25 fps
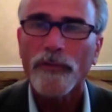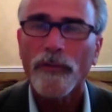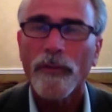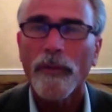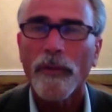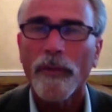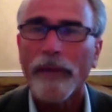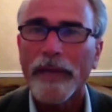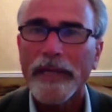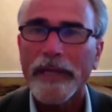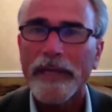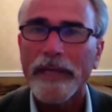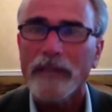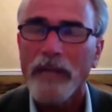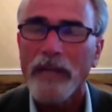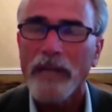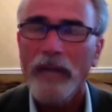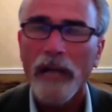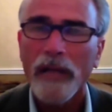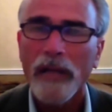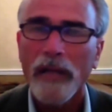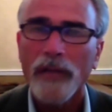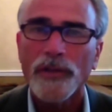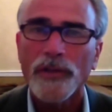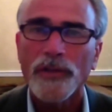from the base
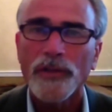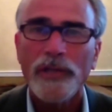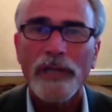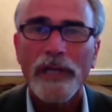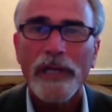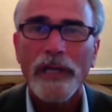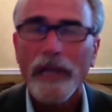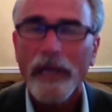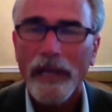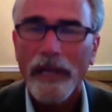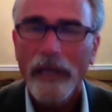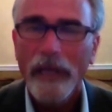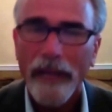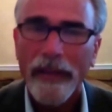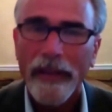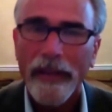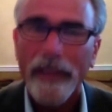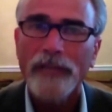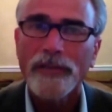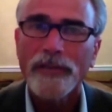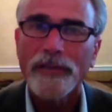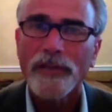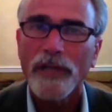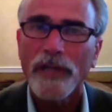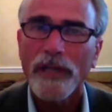knowledge and
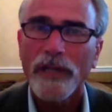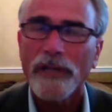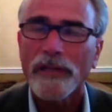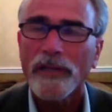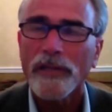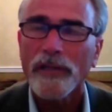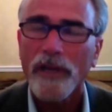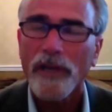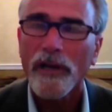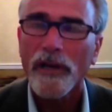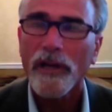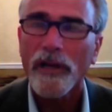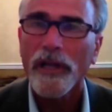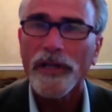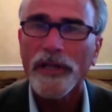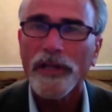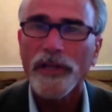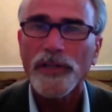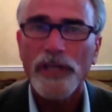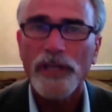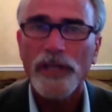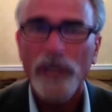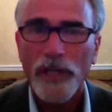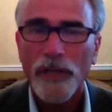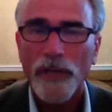then to the
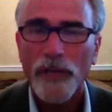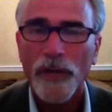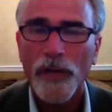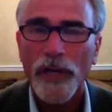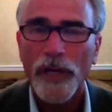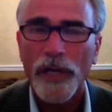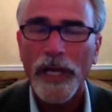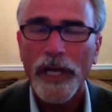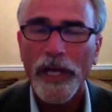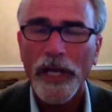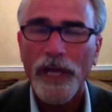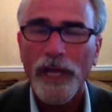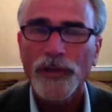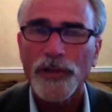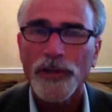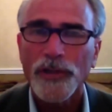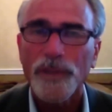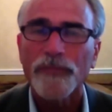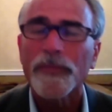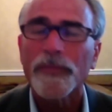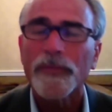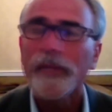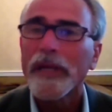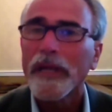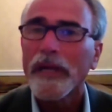articulation and
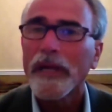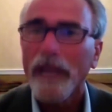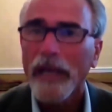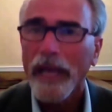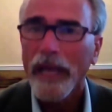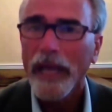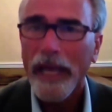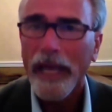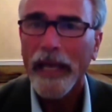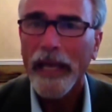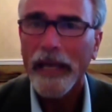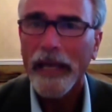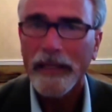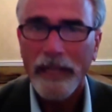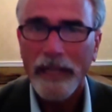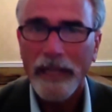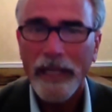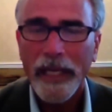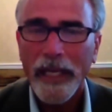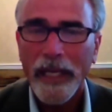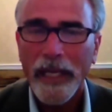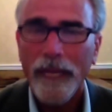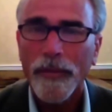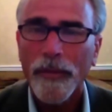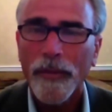communication and
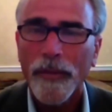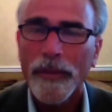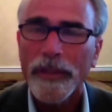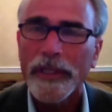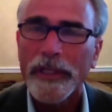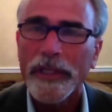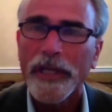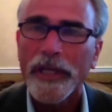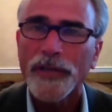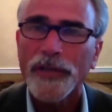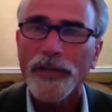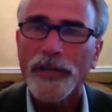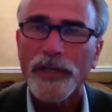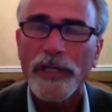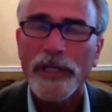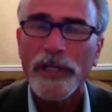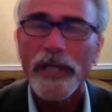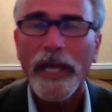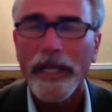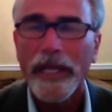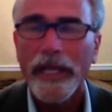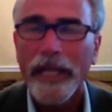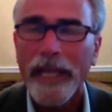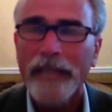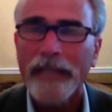then implementation,
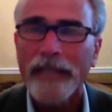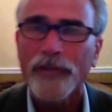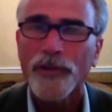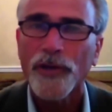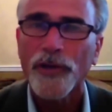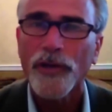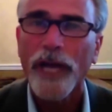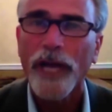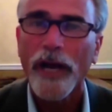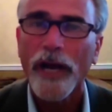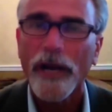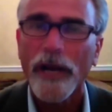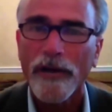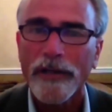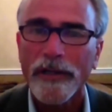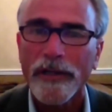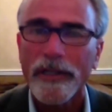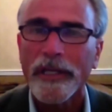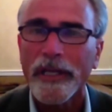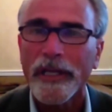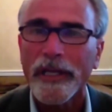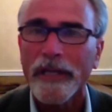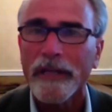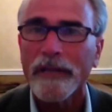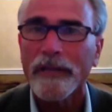and that's your
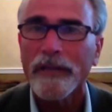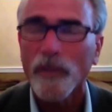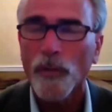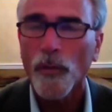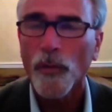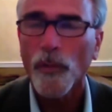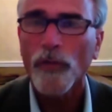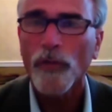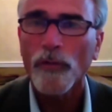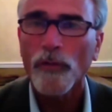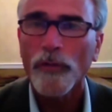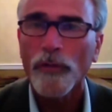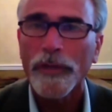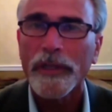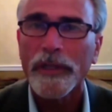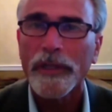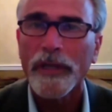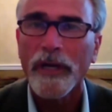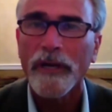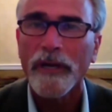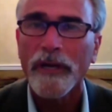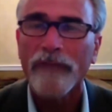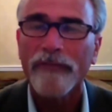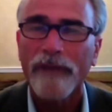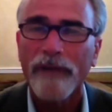guarantee that the work will be
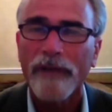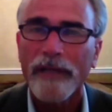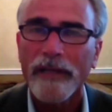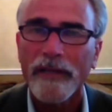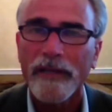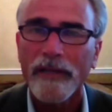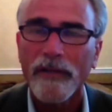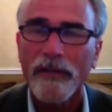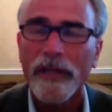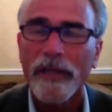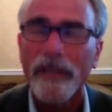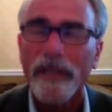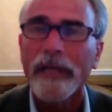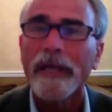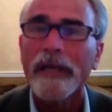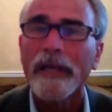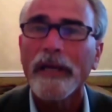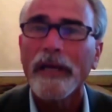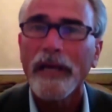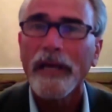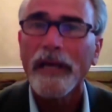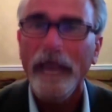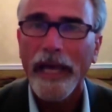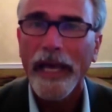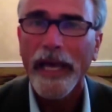done effectively
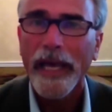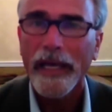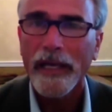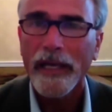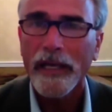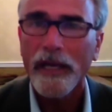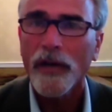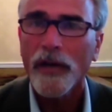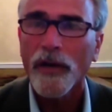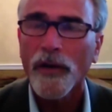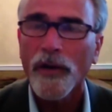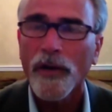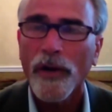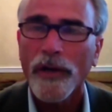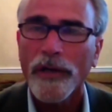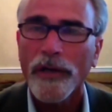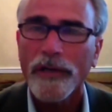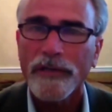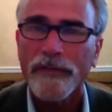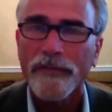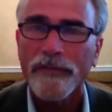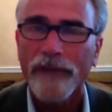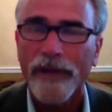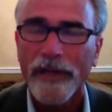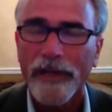and in a
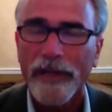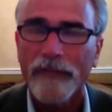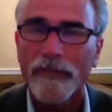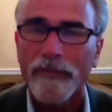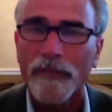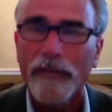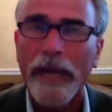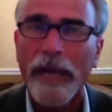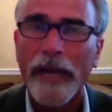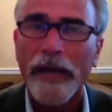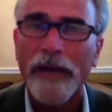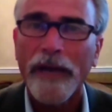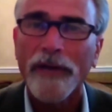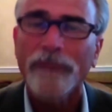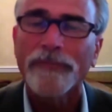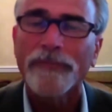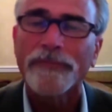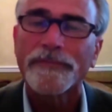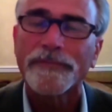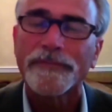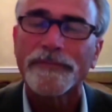cost-effective manner.